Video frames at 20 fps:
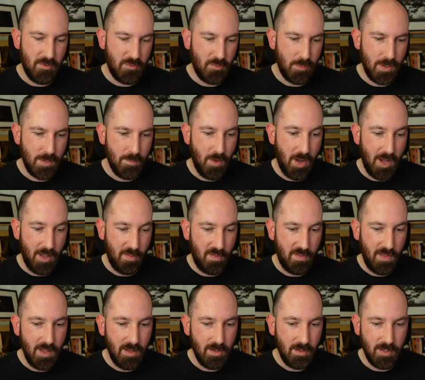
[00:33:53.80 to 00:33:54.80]
we might
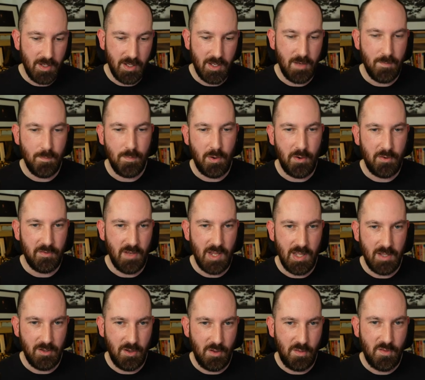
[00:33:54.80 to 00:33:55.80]
sell and then broke down
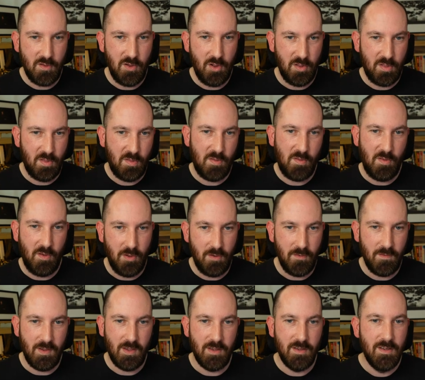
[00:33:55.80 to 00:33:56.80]
those costs
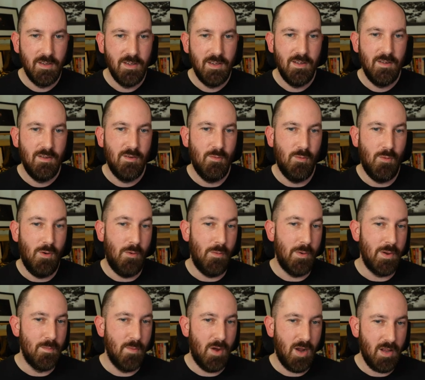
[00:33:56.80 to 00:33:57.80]
over what we
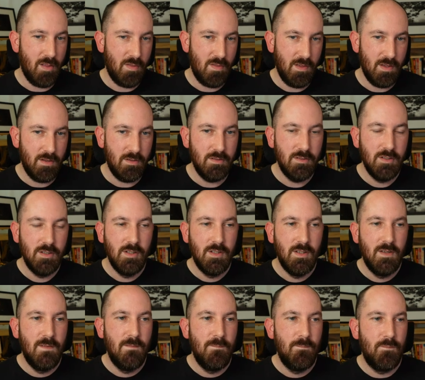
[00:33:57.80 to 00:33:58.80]
might sell
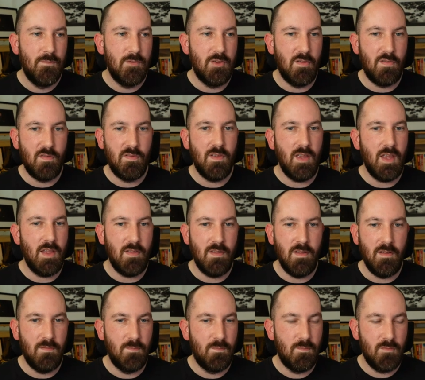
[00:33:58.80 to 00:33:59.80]
just as a
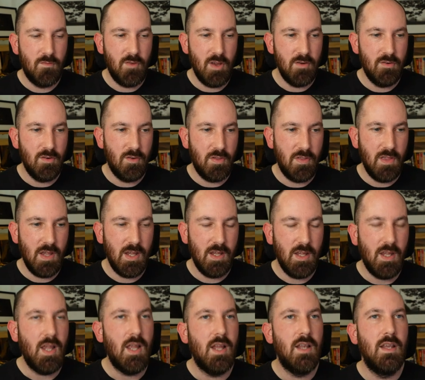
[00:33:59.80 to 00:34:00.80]
general thing.
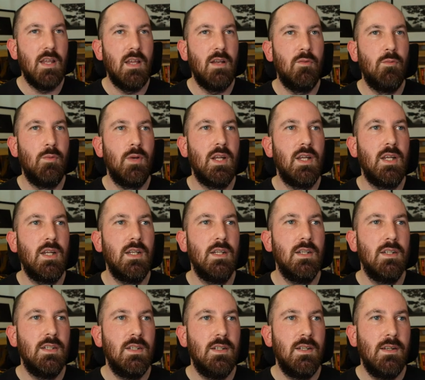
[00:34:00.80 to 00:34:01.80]
And then we
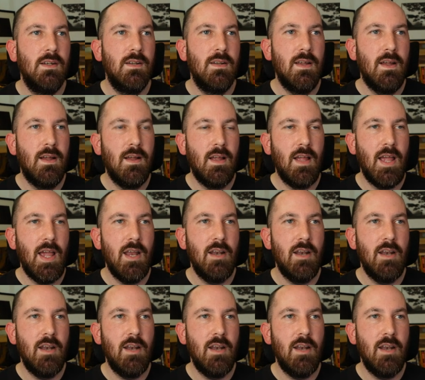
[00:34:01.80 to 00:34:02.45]
had a